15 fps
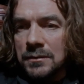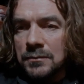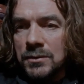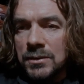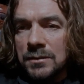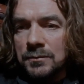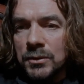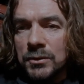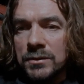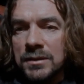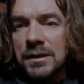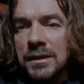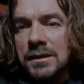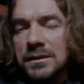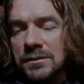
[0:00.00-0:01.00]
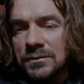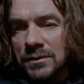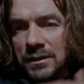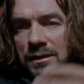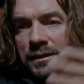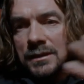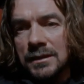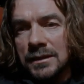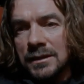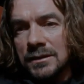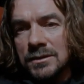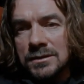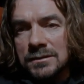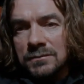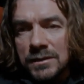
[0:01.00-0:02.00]
but you're both kind of, it
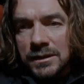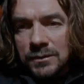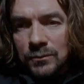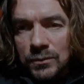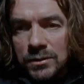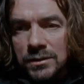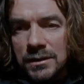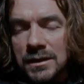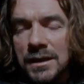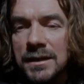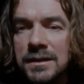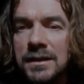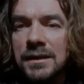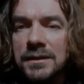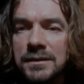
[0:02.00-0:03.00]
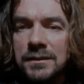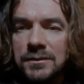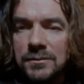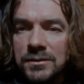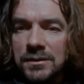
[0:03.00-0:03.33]
doesn't really work like that, you know.